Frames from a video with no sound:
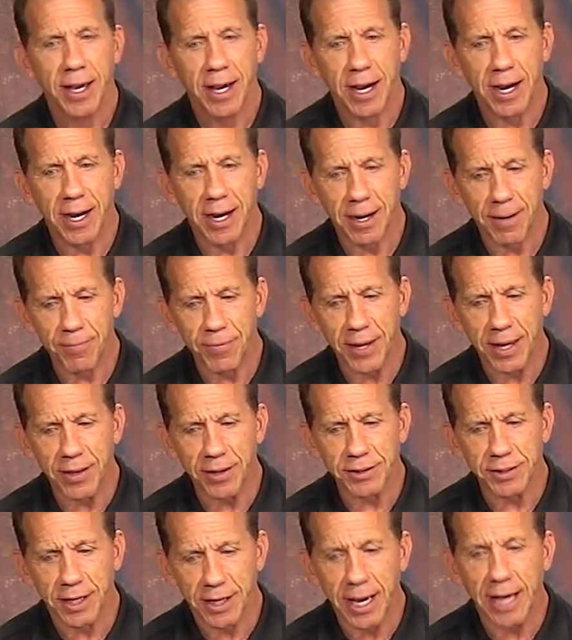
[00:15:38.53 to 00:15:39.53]
Um, and
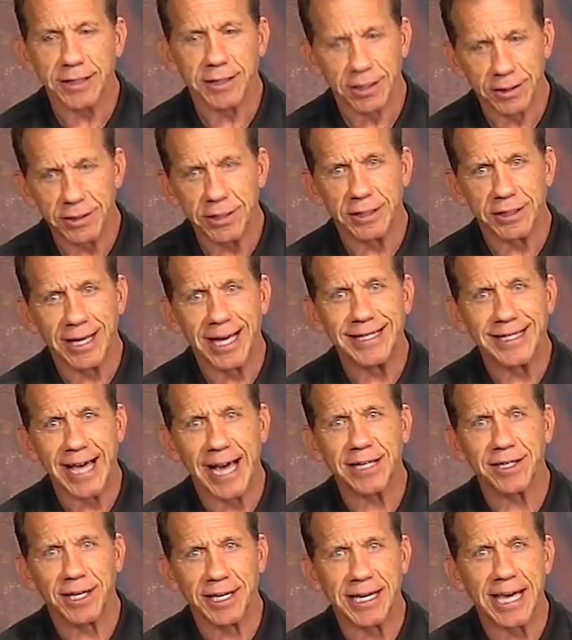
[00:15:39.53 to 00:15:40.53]
they'll say, yeah, I said, it's
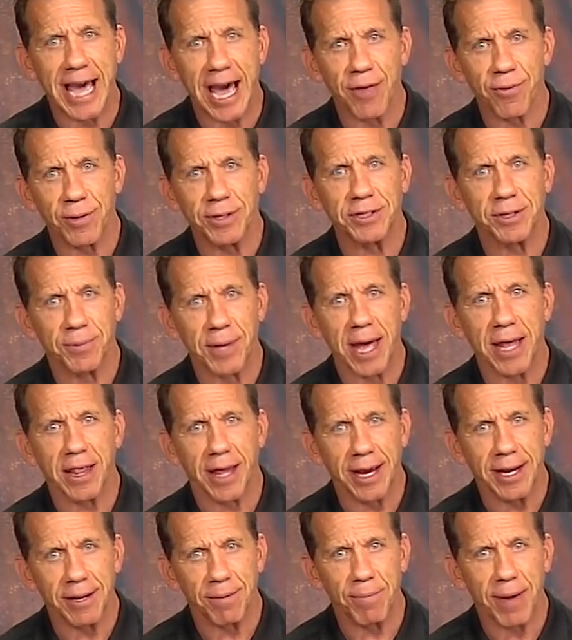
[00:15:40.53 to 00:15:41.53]
actually gathering some of that
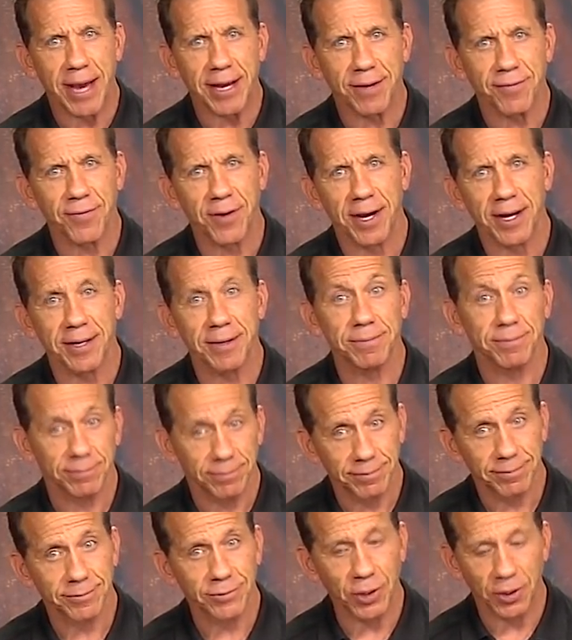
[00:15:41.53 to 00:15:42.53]
light and magnifying it.
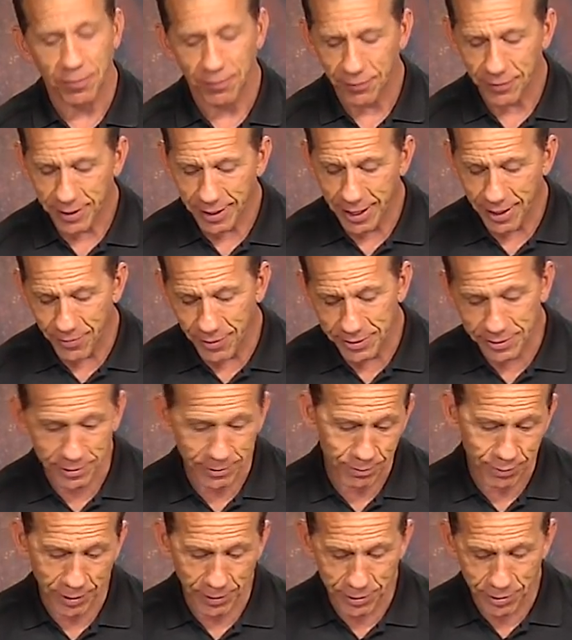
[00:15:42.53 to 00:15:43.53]
So anyways, it's
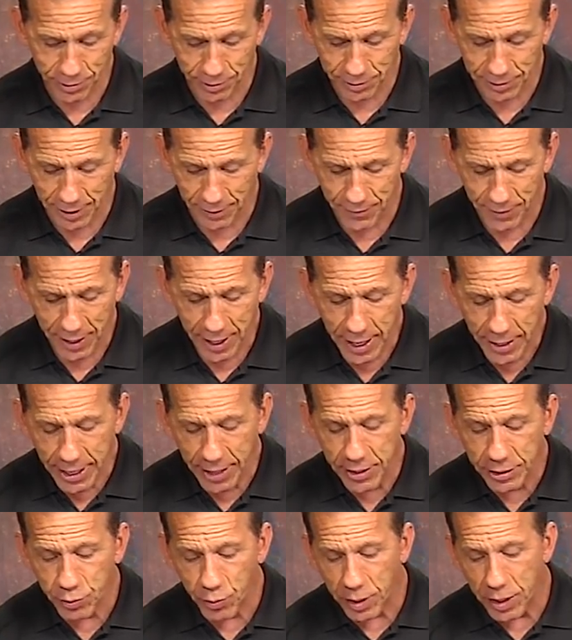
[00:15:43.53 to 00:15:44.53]
pretty cool stuff.
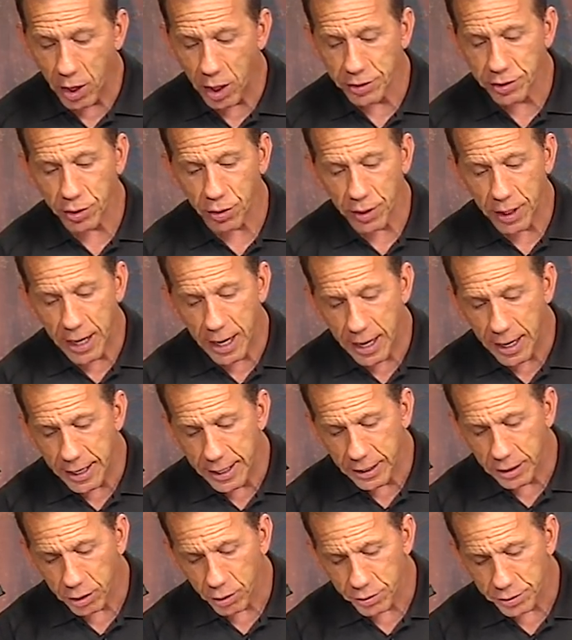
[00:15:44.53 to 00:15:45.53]
Now this one also uh,
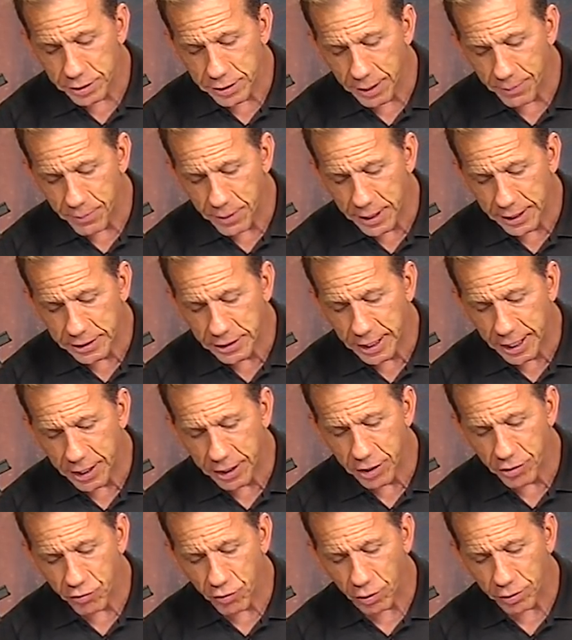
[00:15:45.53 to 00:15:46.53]
includes some
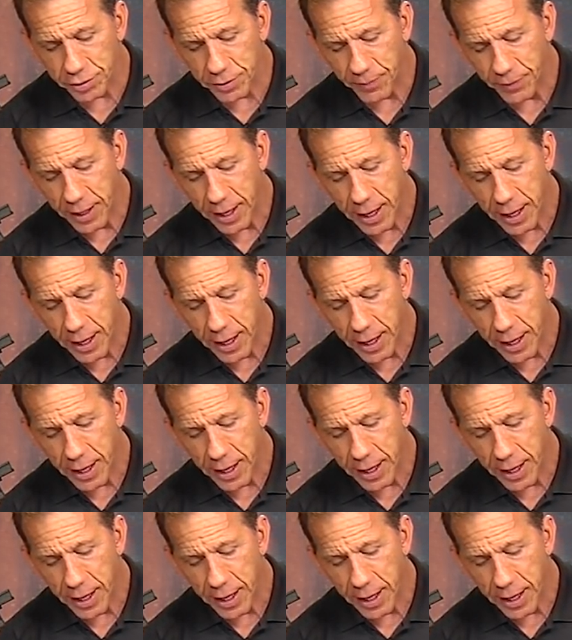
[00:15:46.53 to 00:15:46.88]
extended controls.